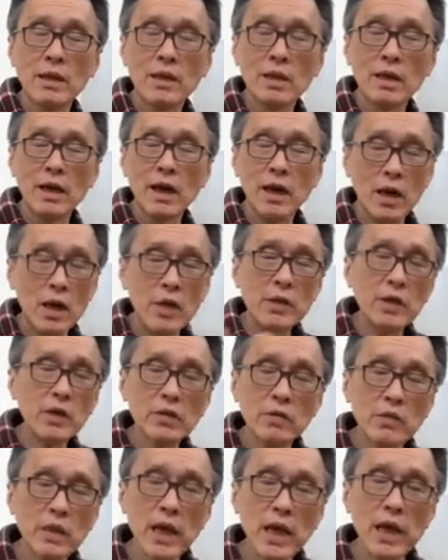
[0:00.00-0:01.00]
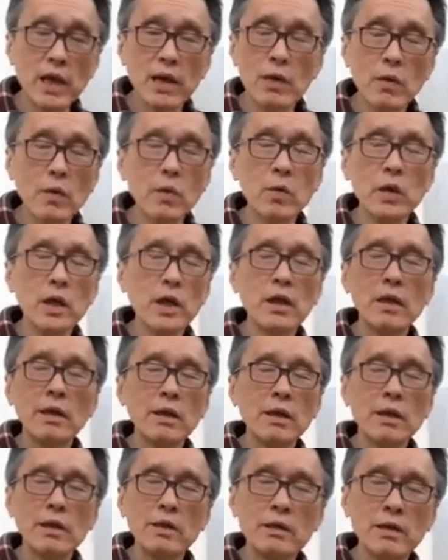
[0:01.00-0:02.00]
However, today we
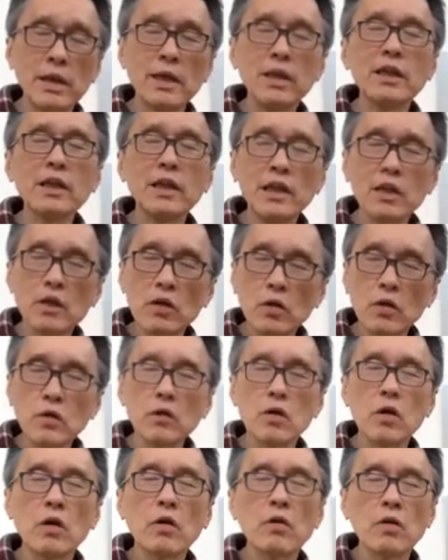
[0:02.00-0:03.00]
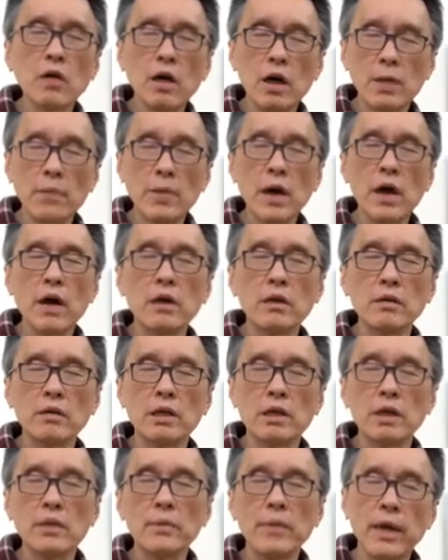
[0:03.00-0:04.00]
really don't know about
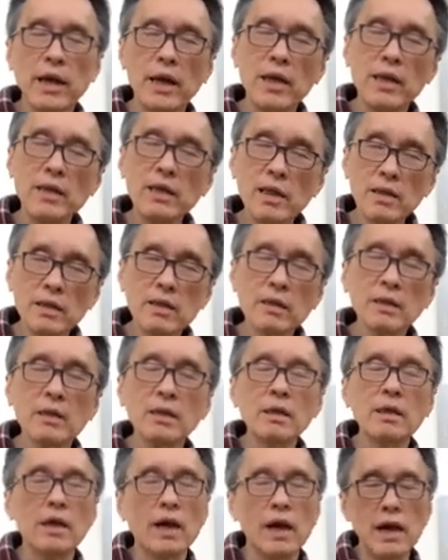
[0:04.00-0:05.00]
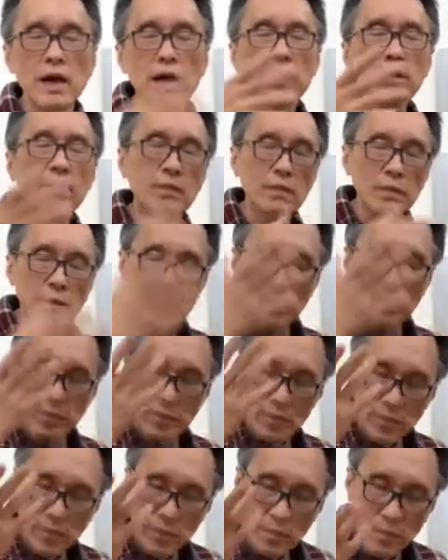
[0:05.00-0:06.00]
the mechanics and
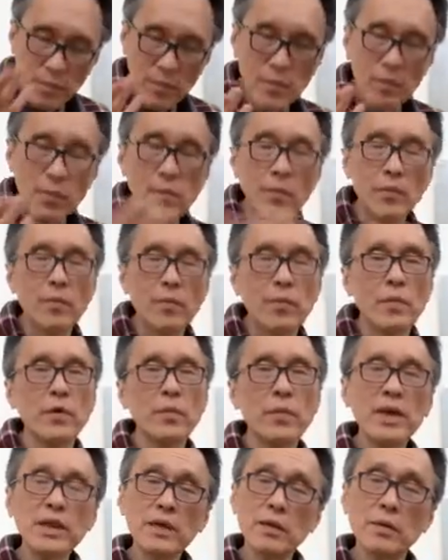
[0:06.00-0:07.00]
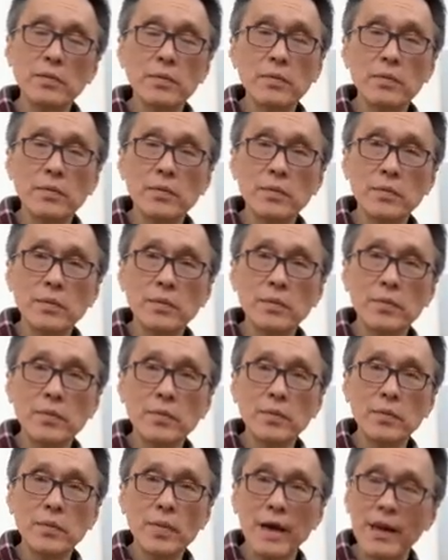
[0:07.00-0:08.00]
momentum
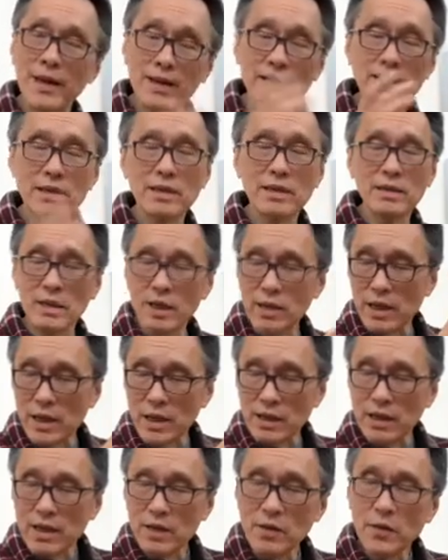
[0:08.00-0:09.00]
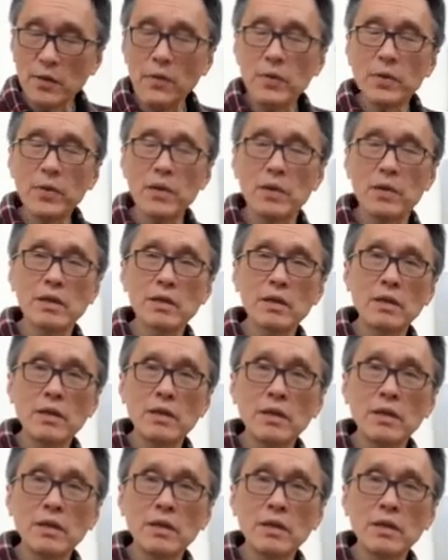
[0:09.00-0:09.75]
as the 1850s.